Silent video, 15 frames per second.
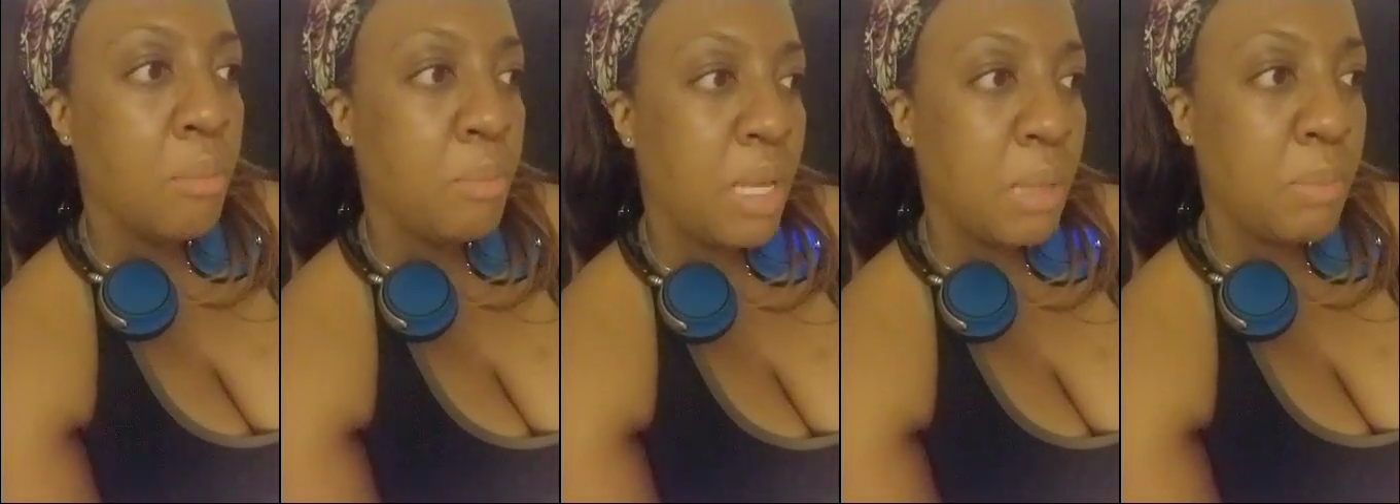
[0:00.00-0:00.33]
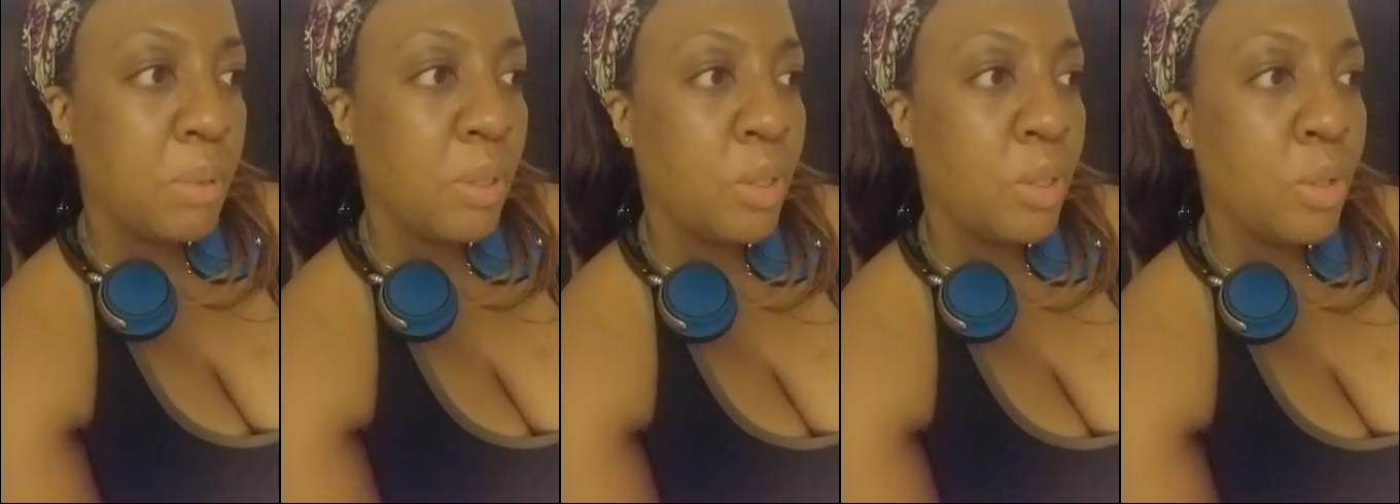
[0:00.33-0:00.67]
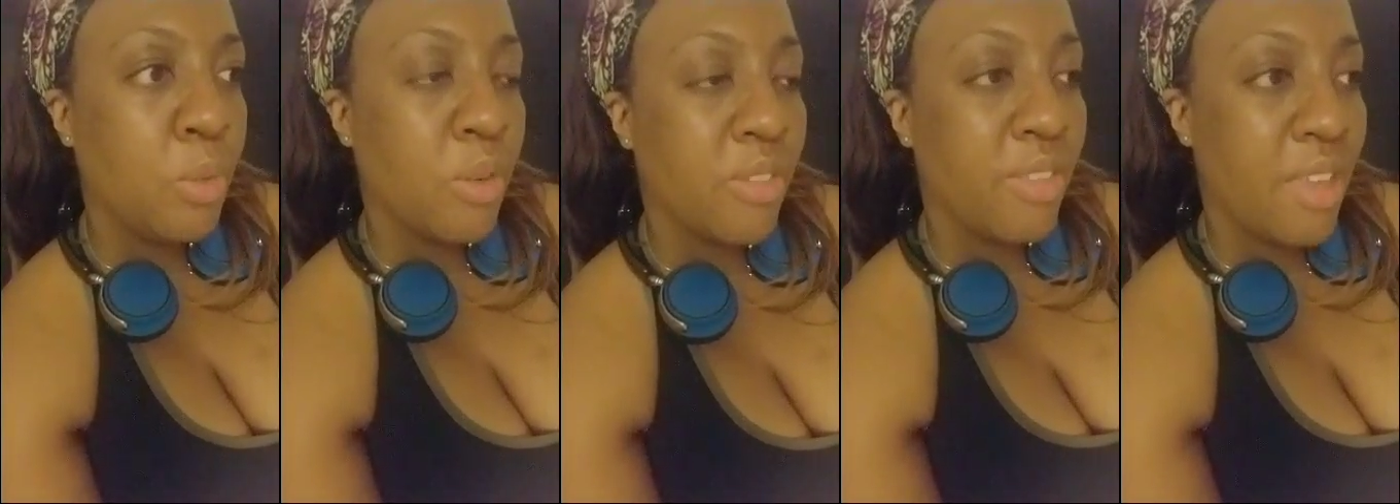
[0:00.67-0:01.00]
people
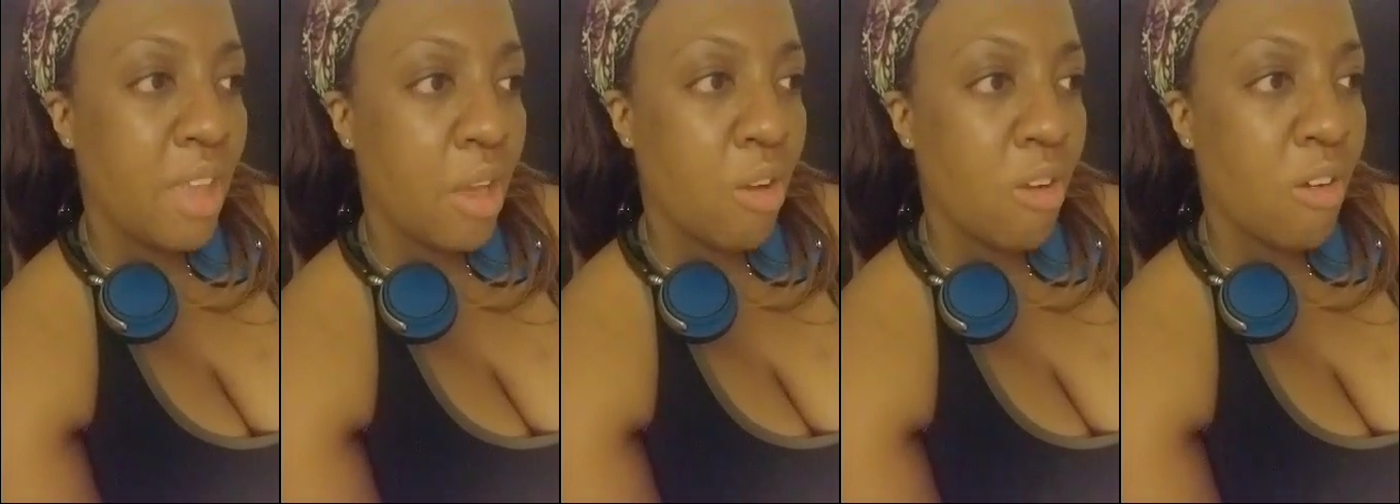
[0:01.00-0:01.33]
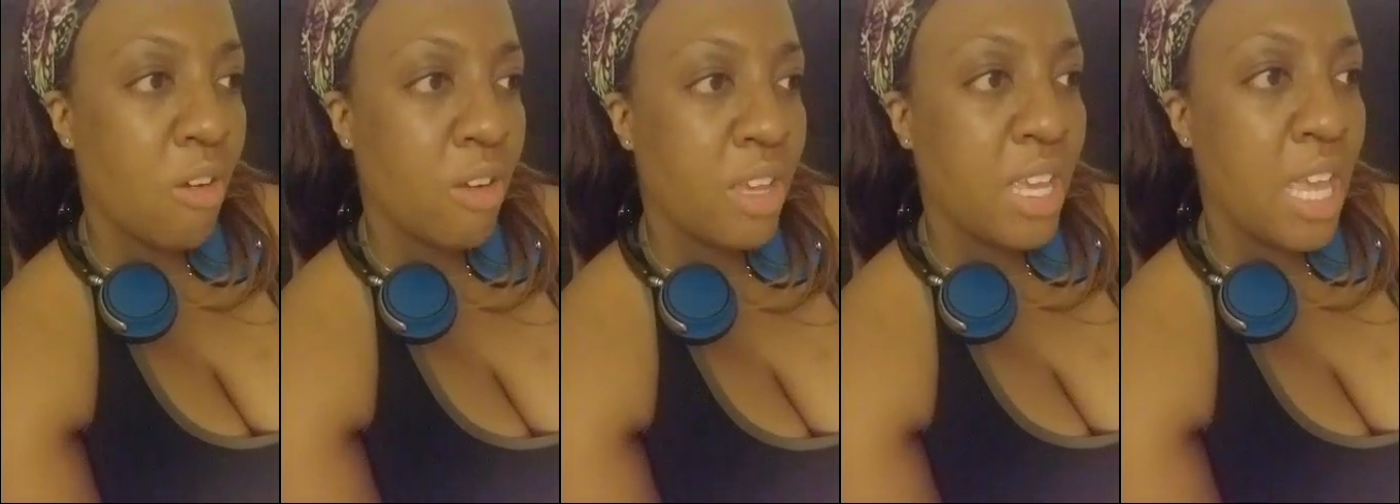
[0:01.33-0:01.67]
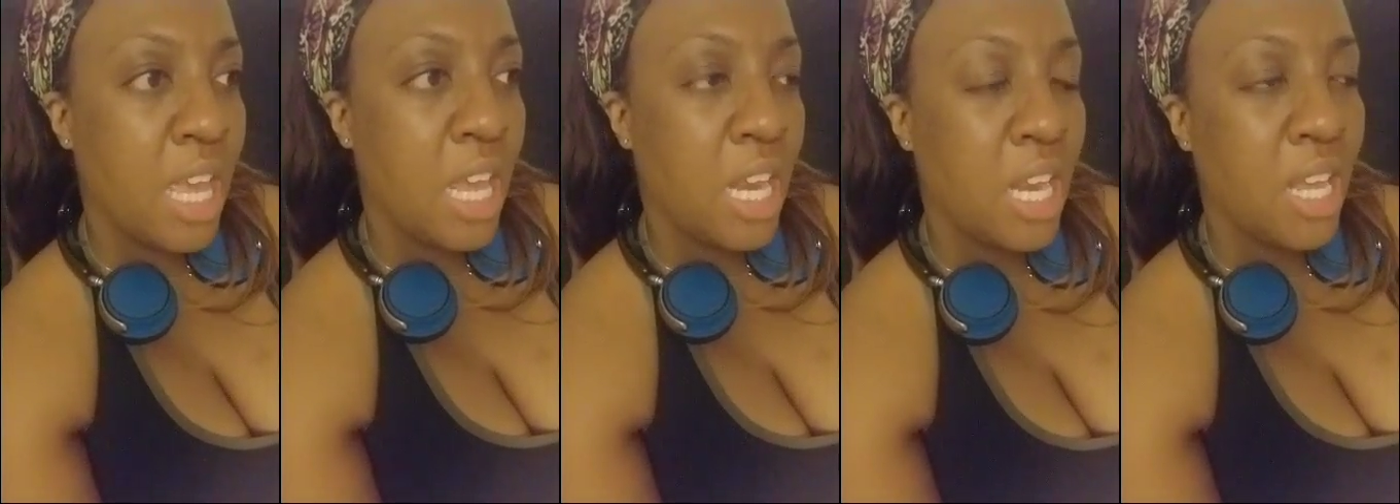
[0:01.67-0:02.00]
who are there
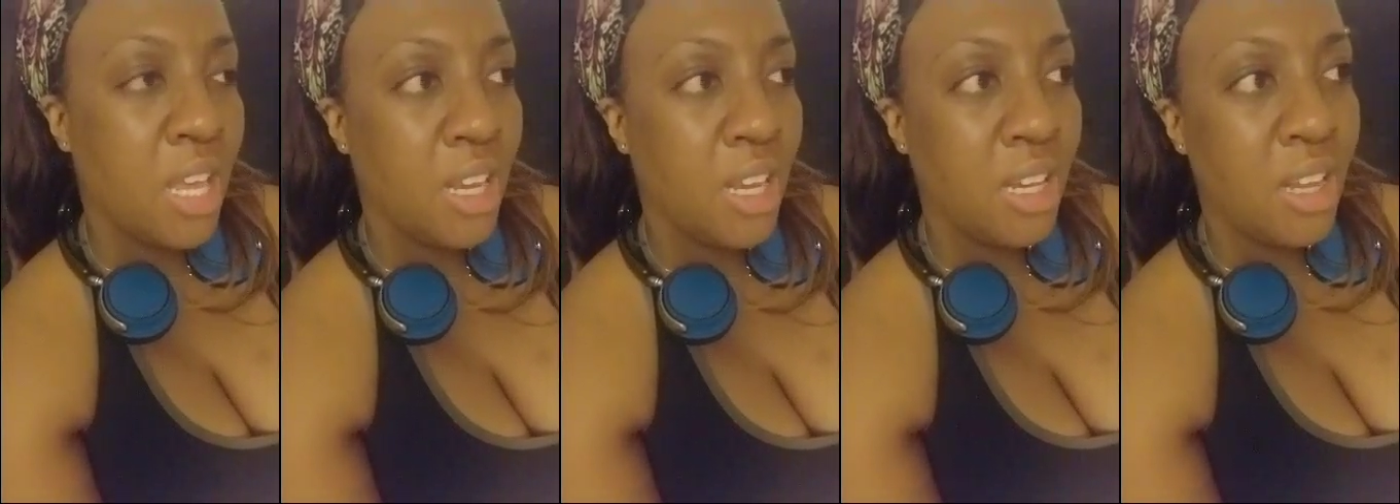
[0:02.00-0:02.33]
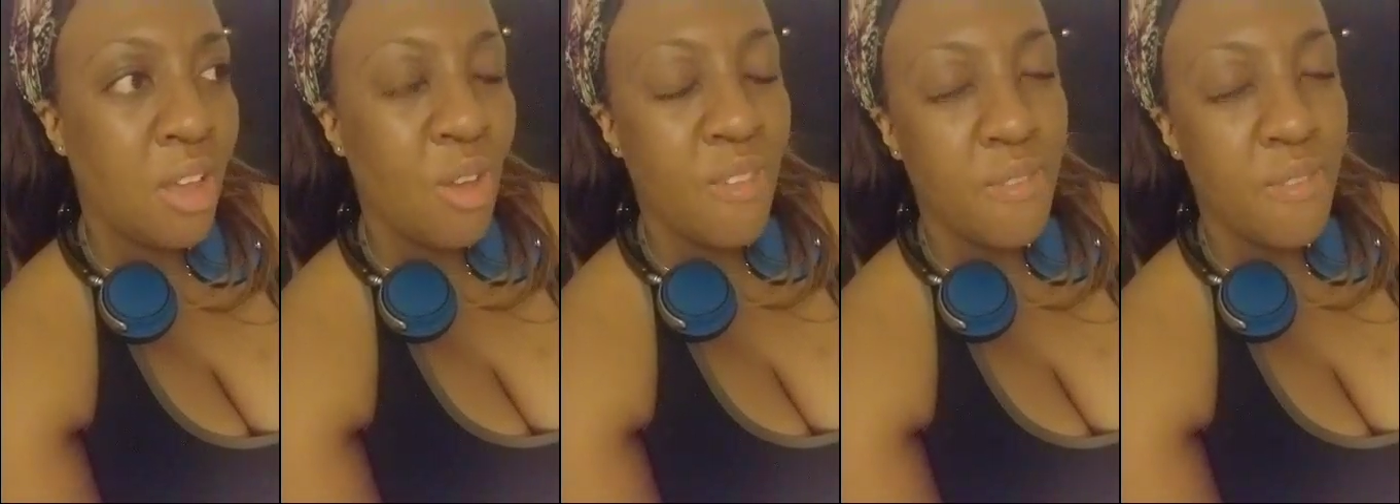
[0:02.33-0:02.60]
can